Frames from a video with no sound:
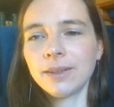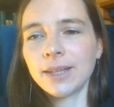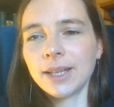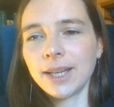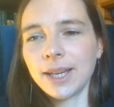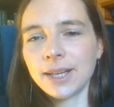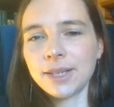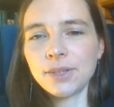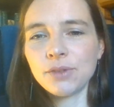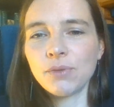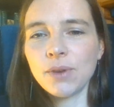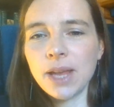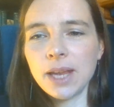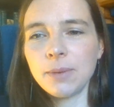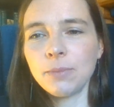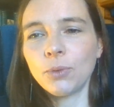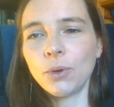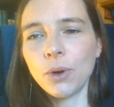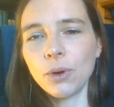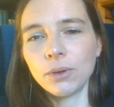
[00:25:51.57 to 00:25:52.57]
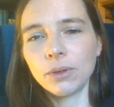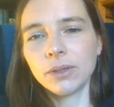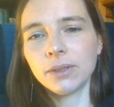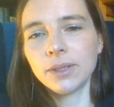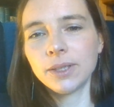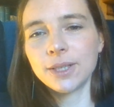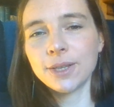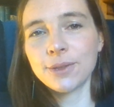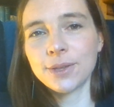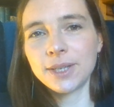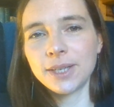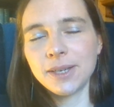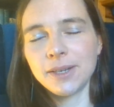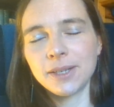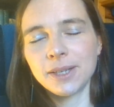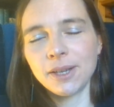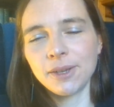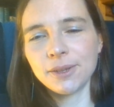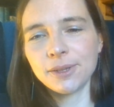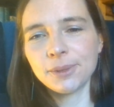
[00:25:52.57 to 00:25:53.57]
they had his name wrong, and other
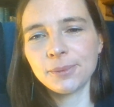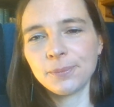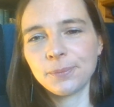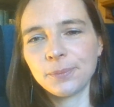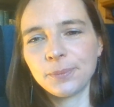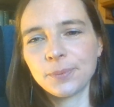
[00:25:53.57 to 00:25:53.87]
details.